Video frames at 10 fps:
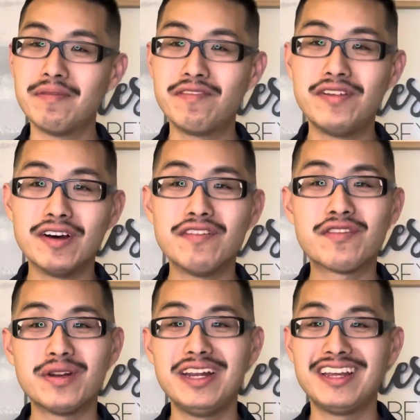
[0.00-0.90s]
feel
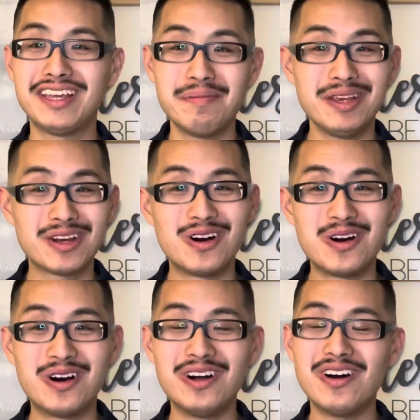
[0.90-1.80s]
free to give me a
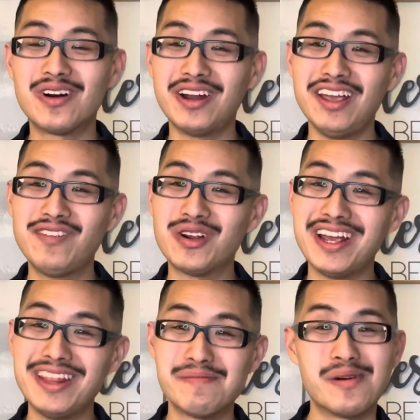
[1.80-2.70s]
call, or if you're
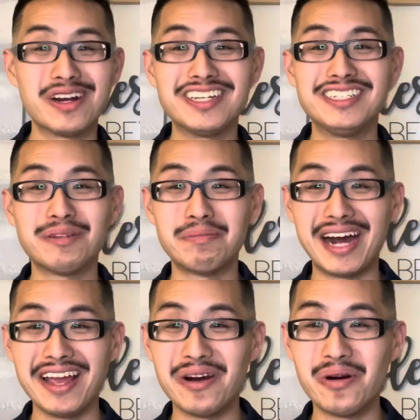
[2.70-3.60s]
in the market to
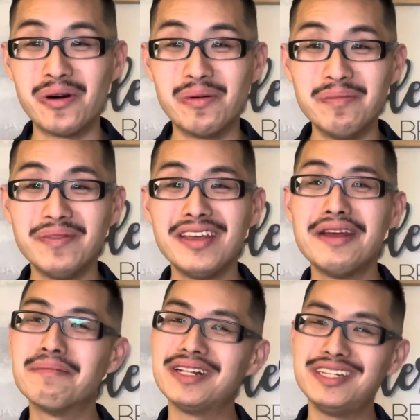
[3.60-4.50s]
buy a home,
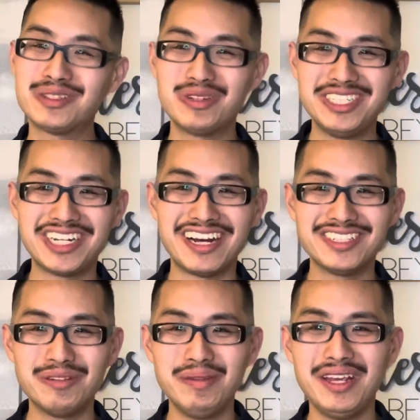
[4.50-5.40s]
please reach
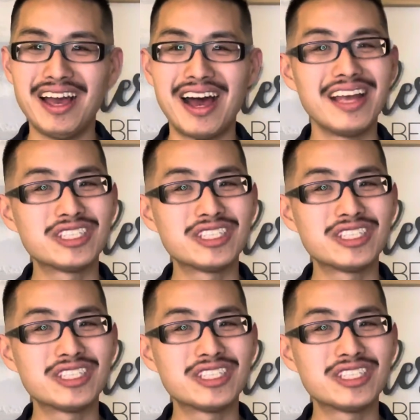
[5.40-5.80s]
out to me. I